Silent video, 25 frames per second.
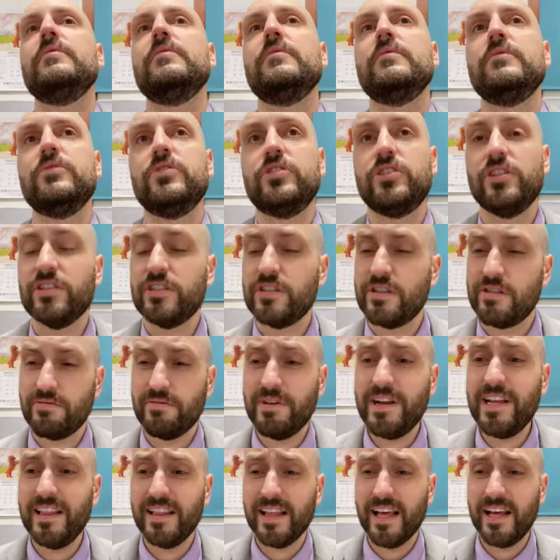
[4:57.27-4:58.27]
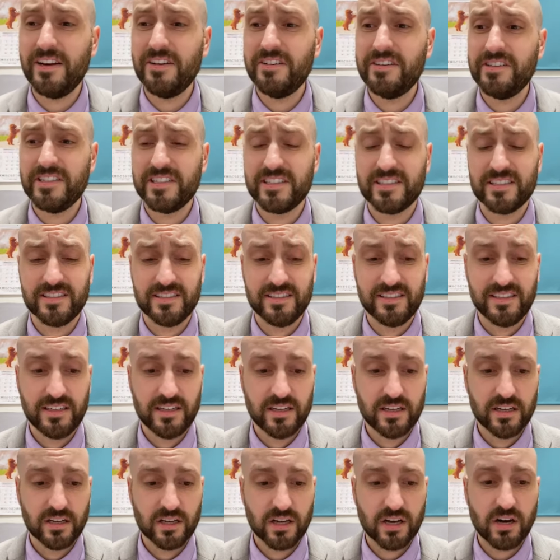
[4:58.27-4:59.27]
Just 3 letters?
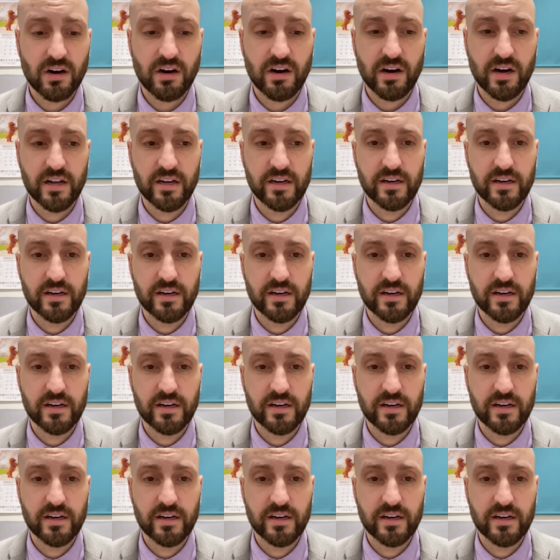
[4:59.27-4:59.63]
Caught.